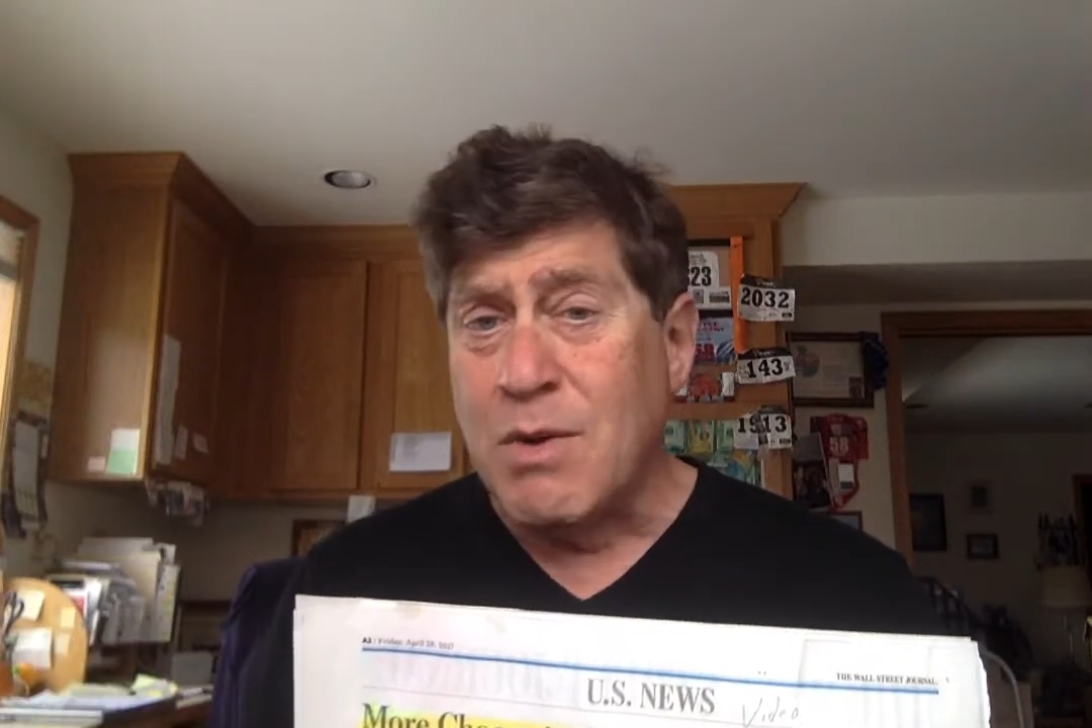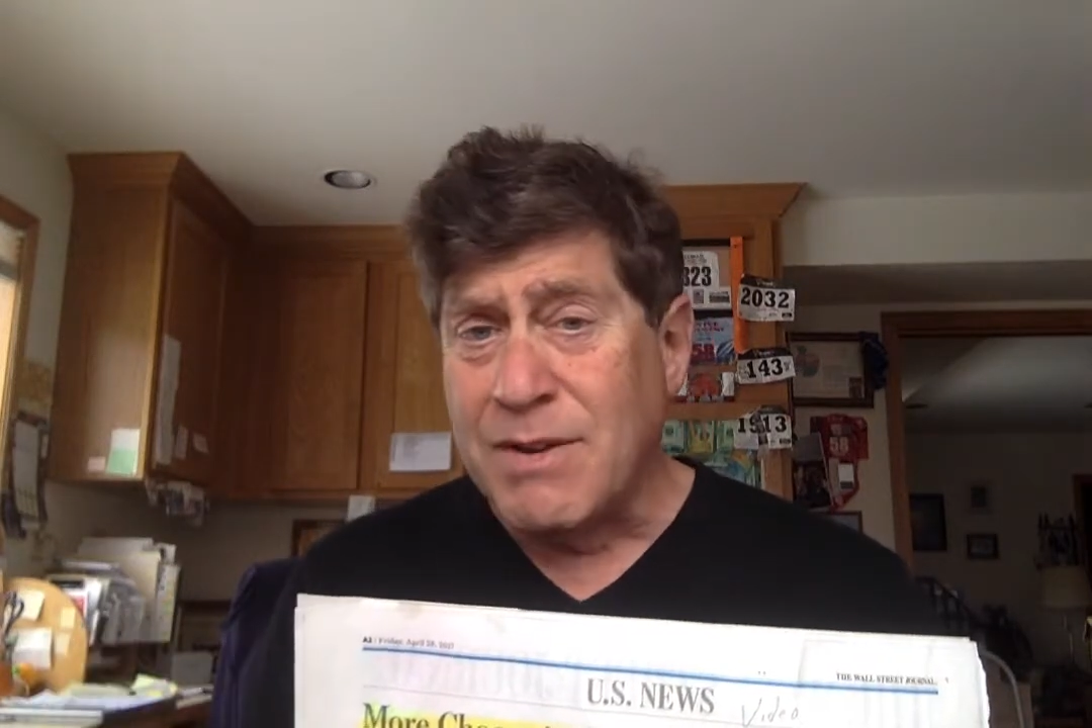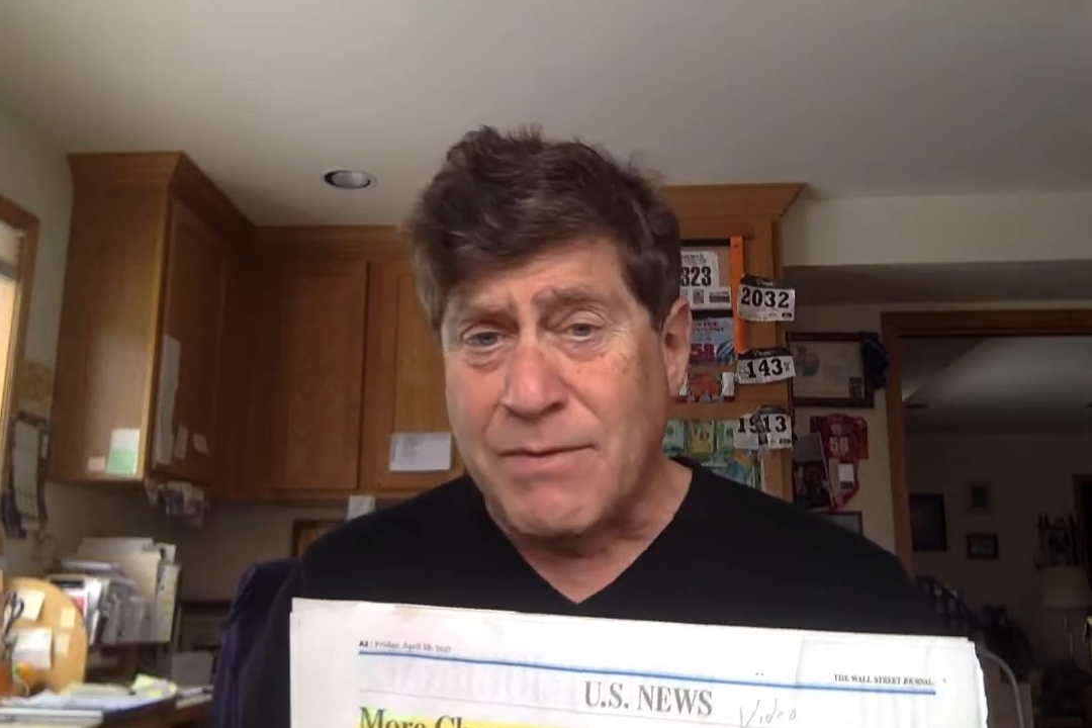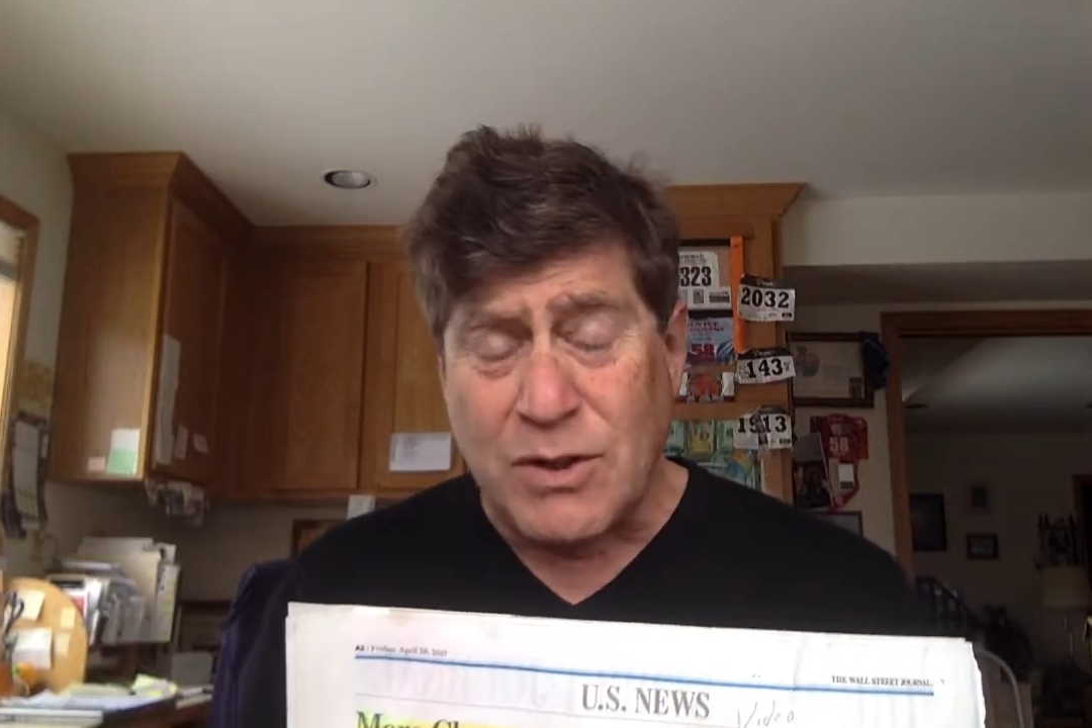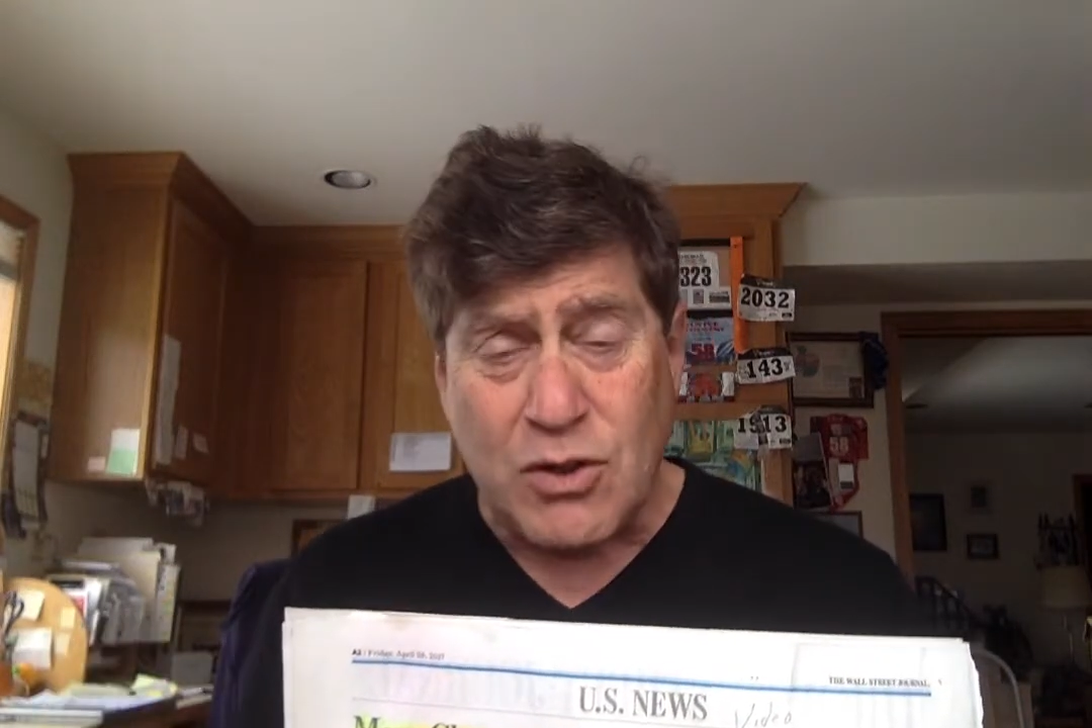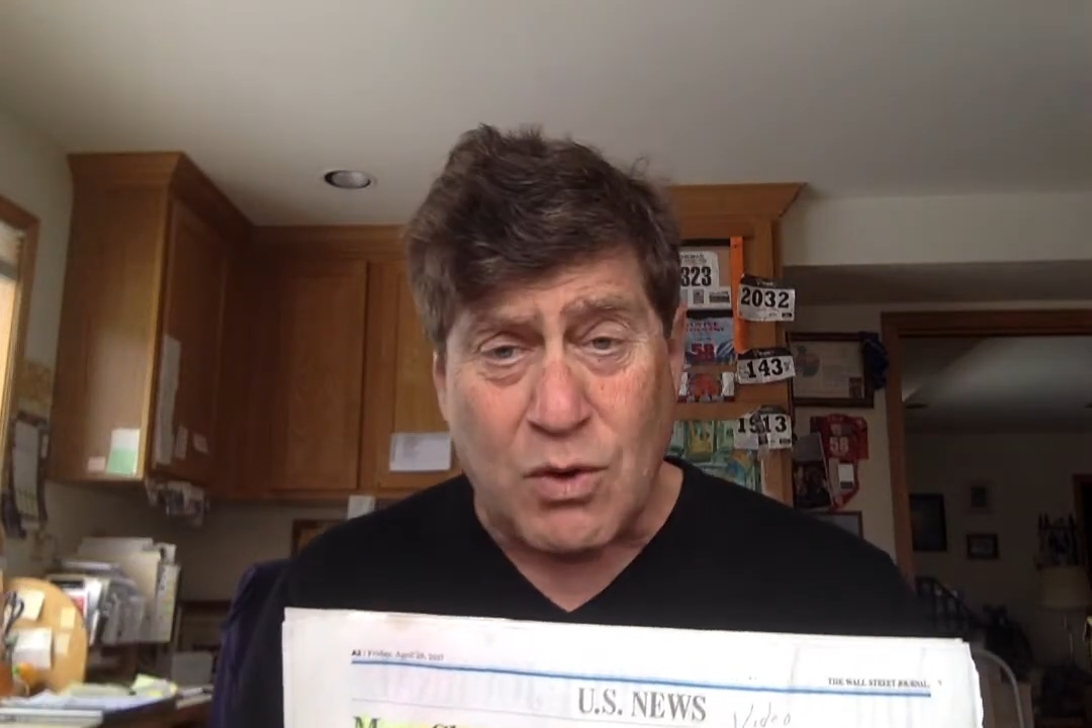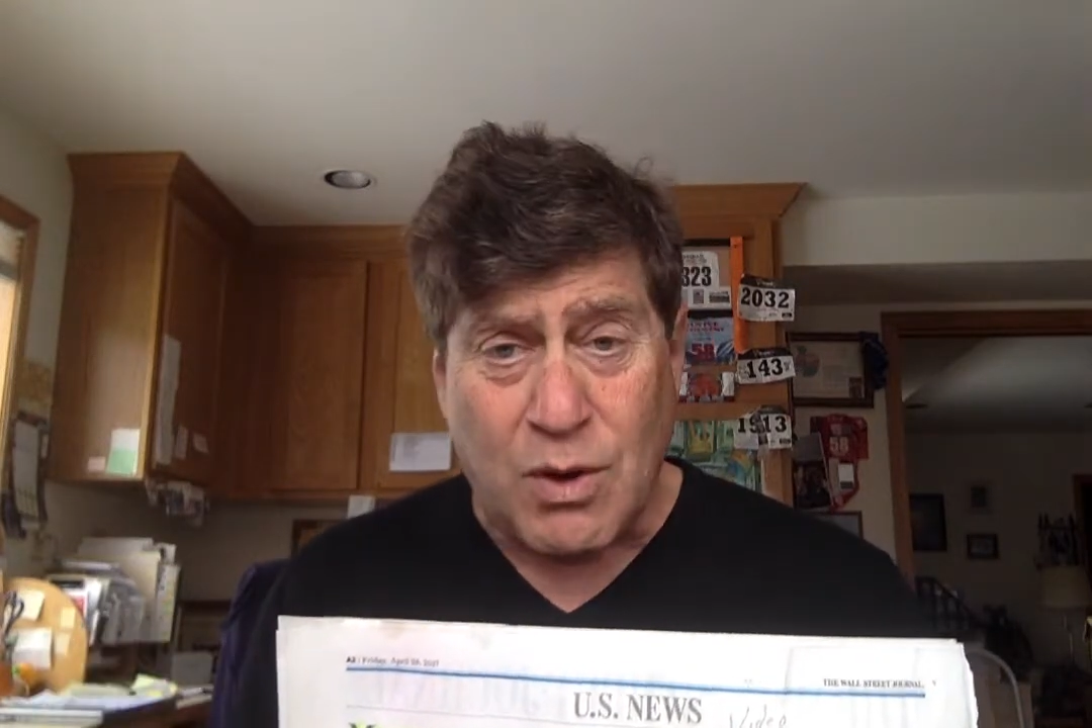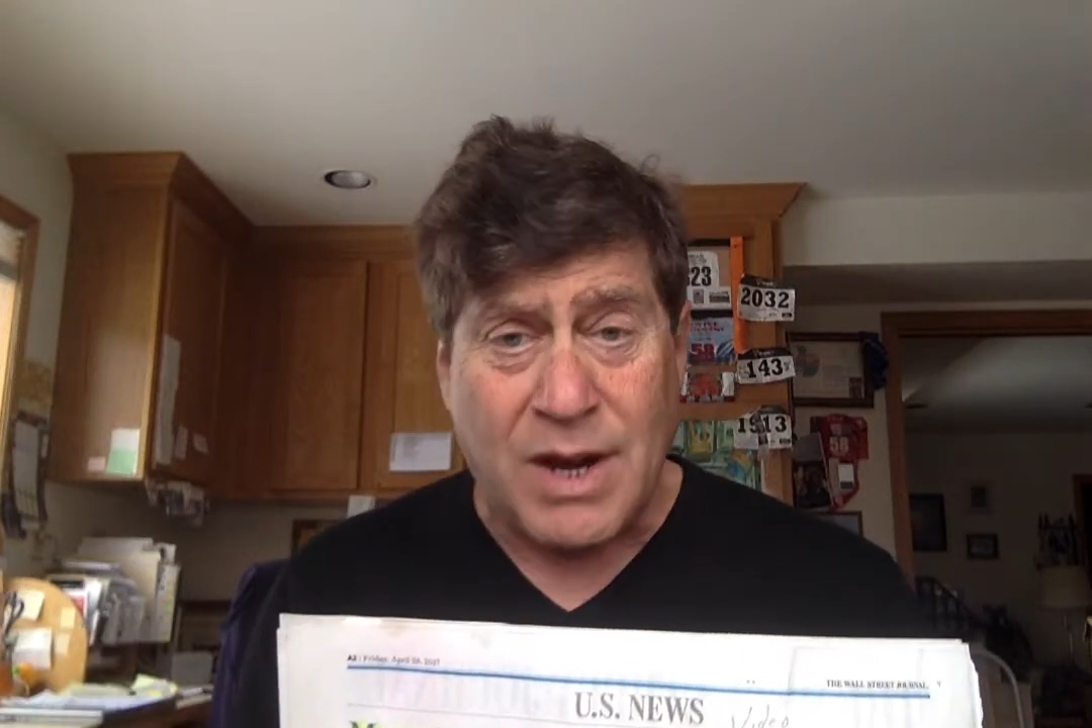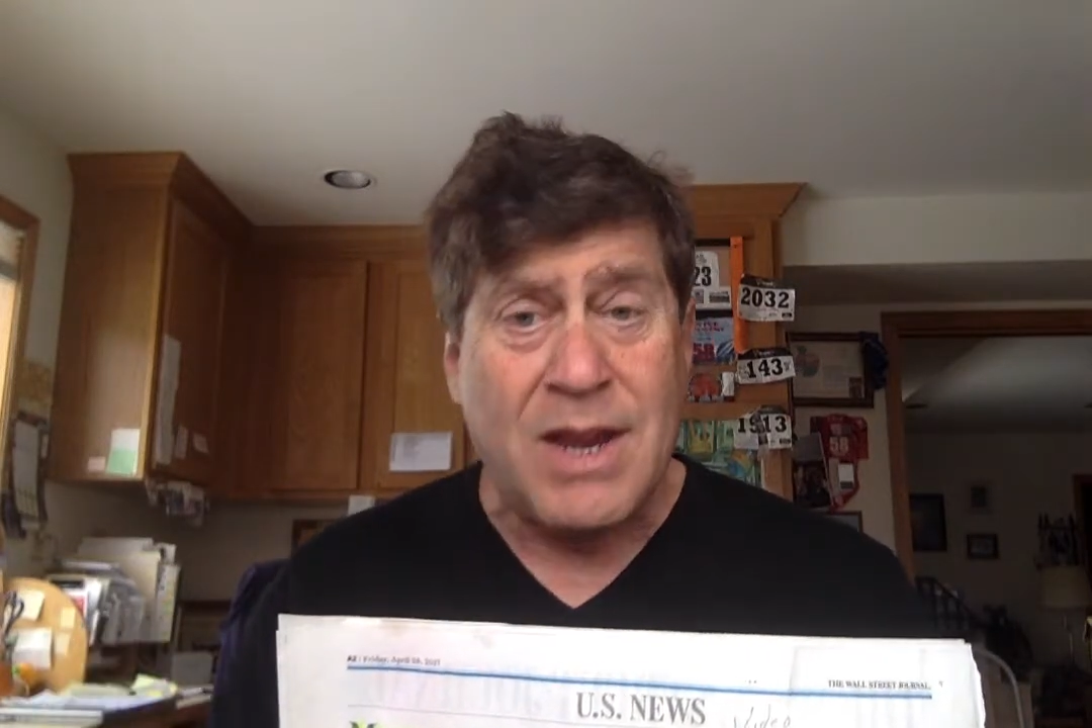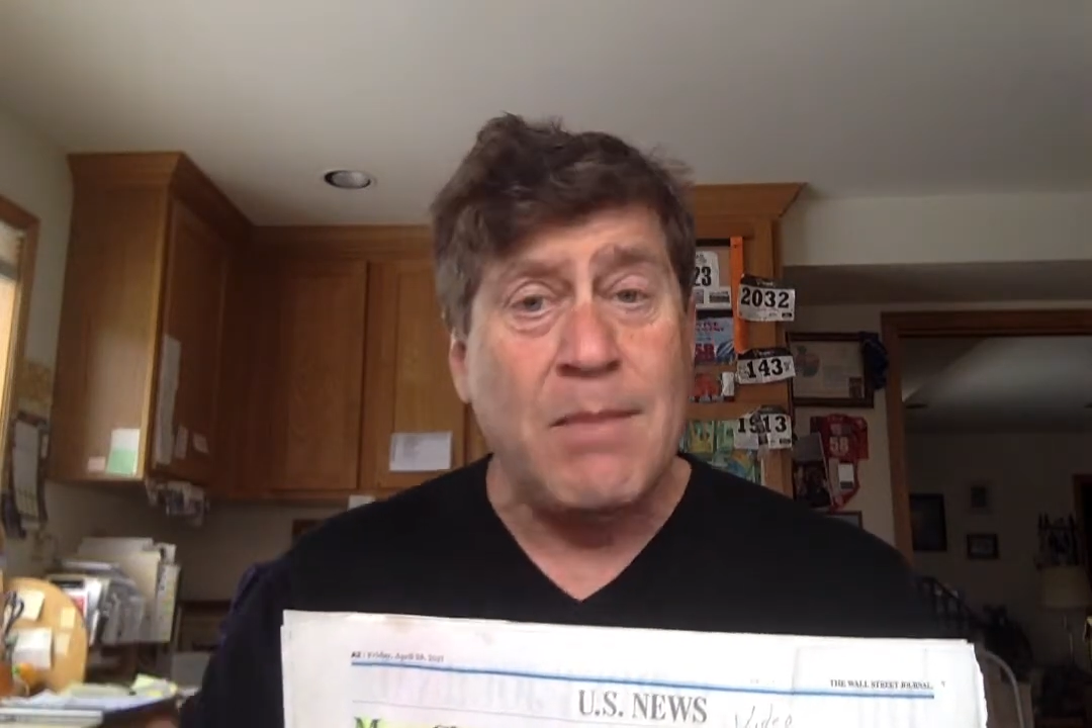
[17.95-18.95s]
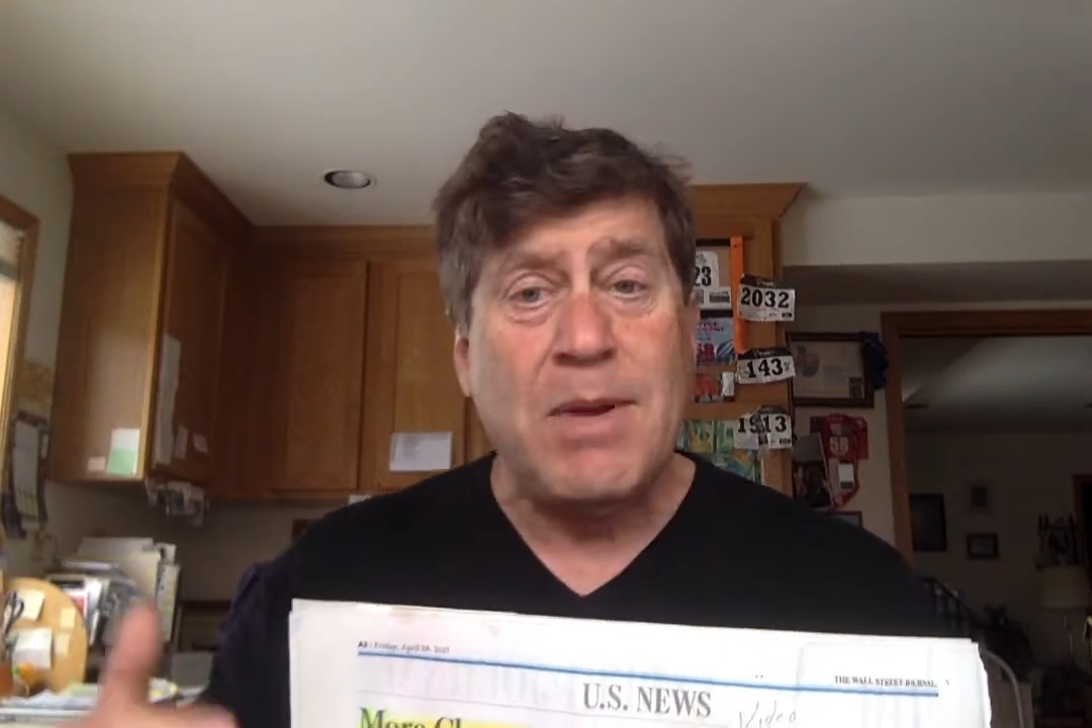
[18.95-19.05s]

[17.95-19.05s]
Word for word: inventory.